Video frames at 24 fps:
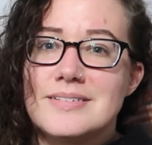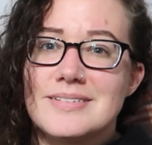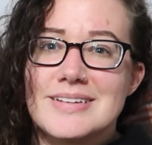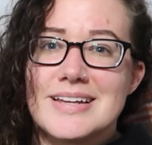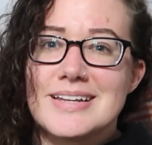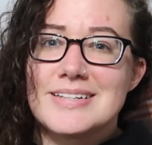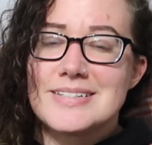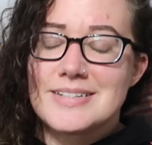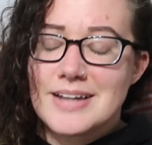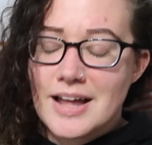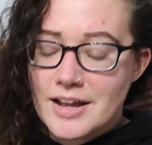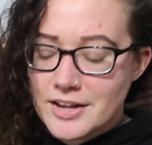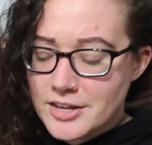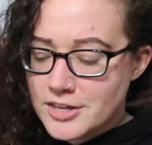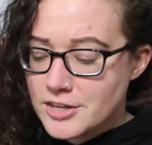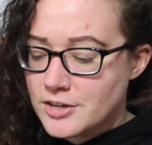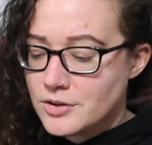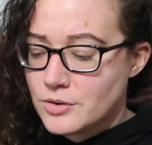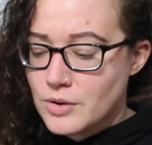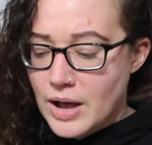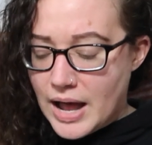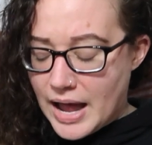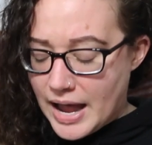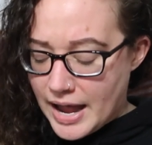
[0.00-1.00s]
It's not
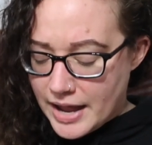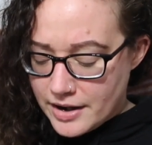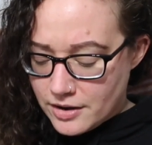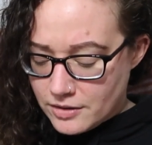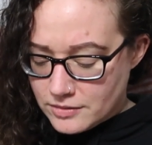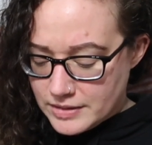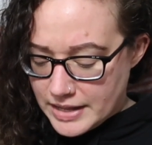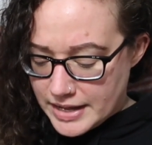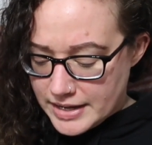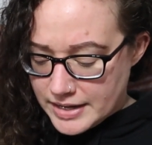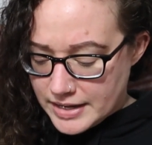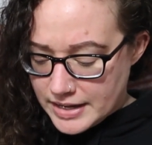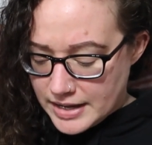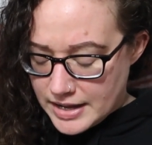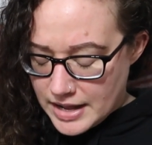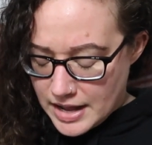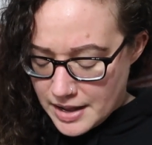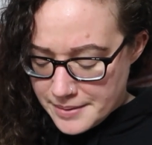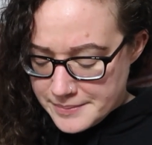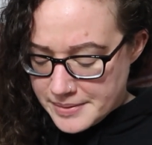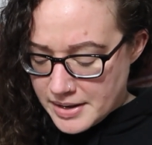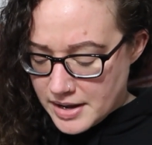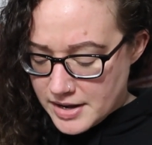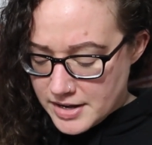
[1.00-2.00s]
cute. I don't like it.
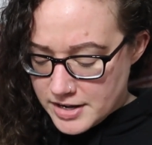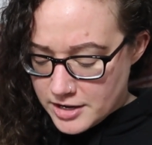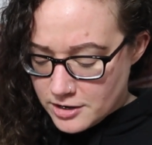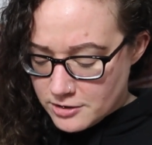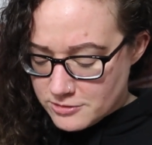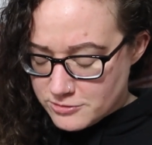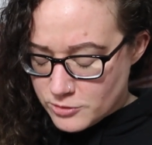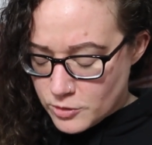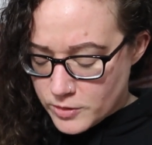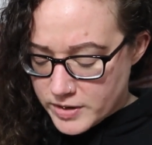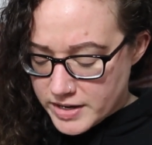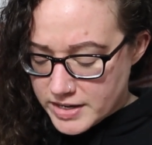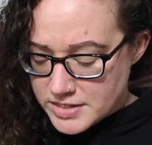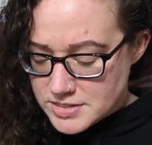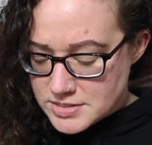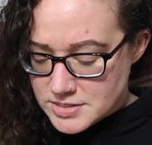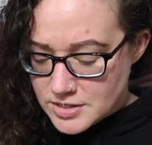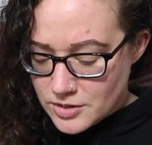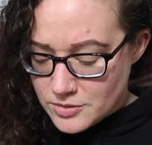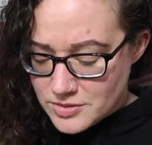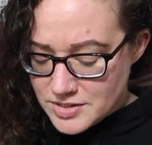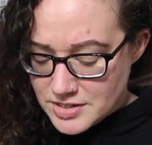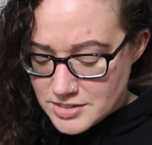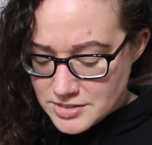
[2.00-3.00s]
I'm not here for it.
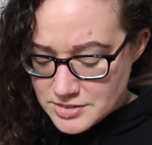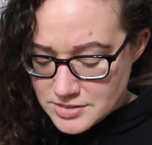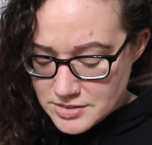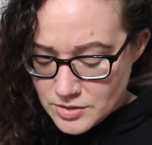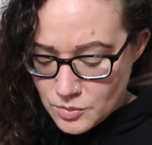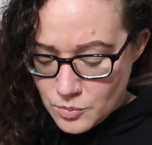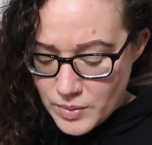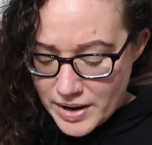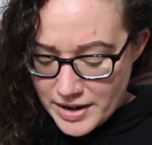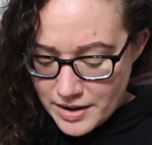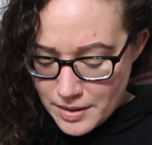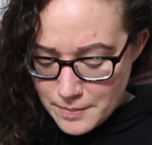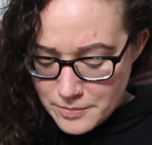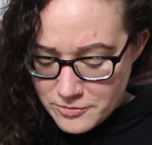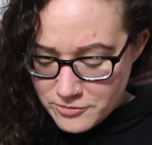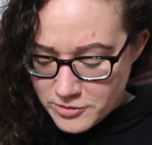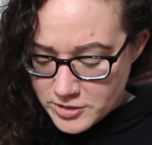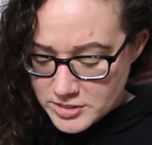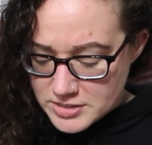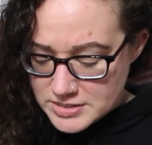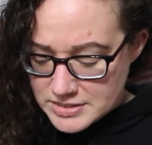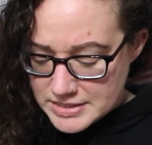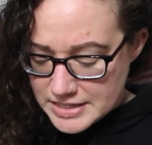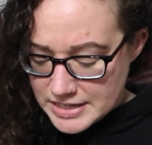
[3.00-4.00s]
So these went up
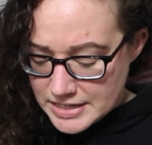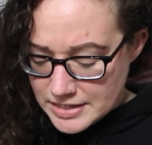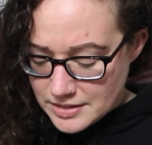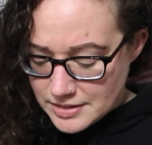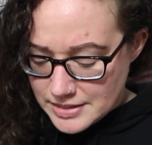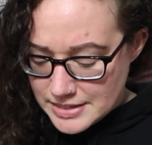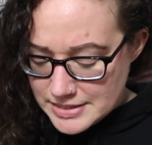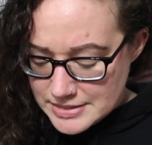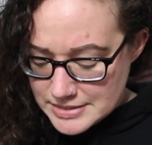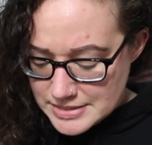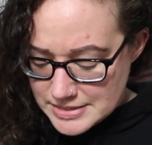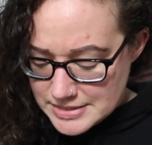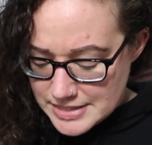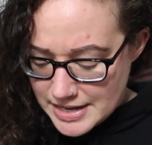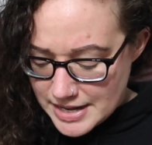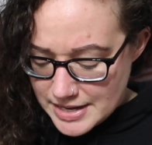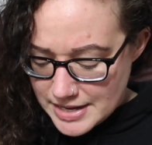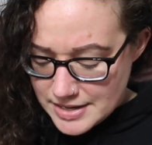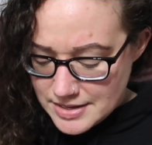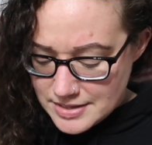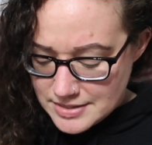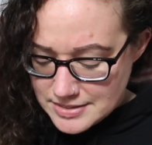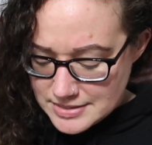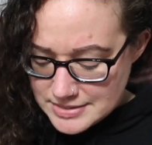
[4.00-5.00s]
for sale
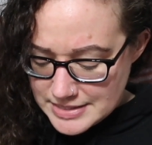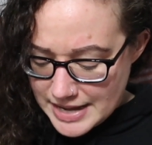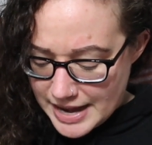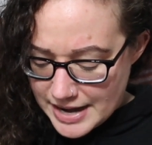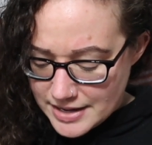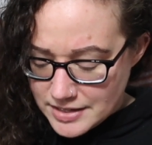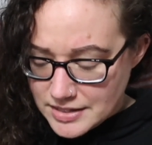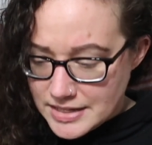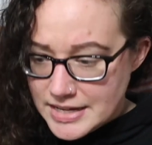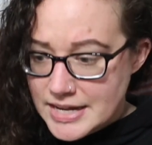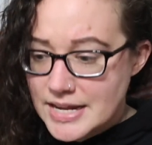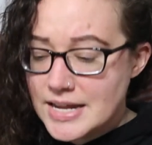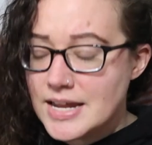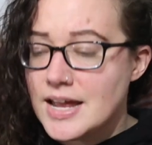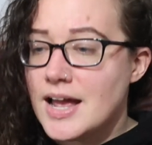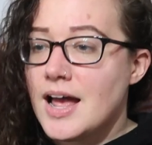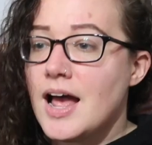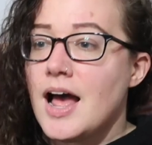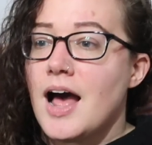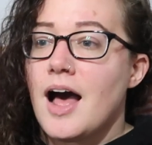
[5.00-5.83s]
instead, sadly.